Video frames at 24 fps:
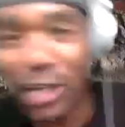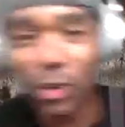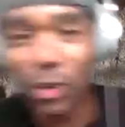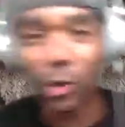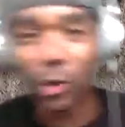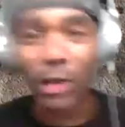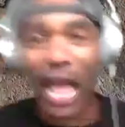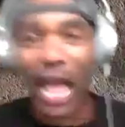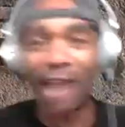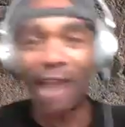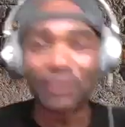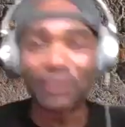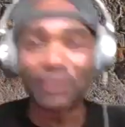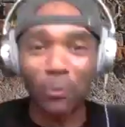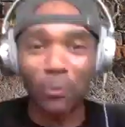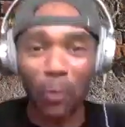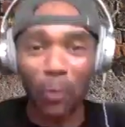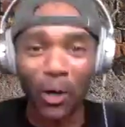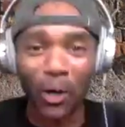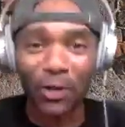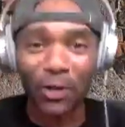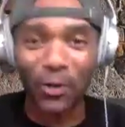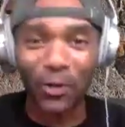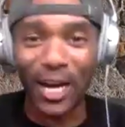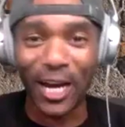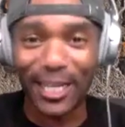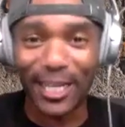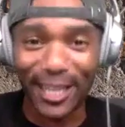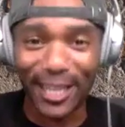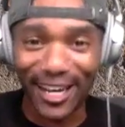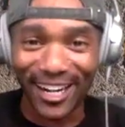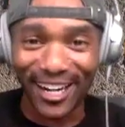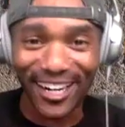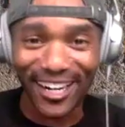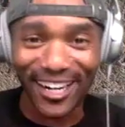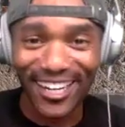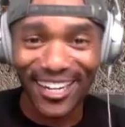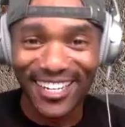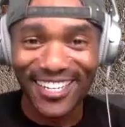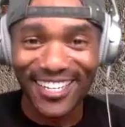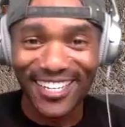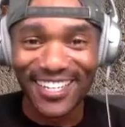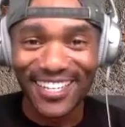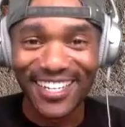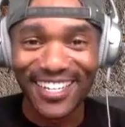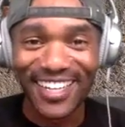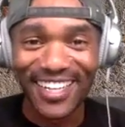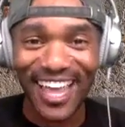your life's work right there.
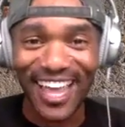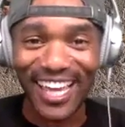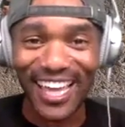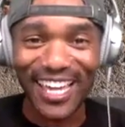Yeah.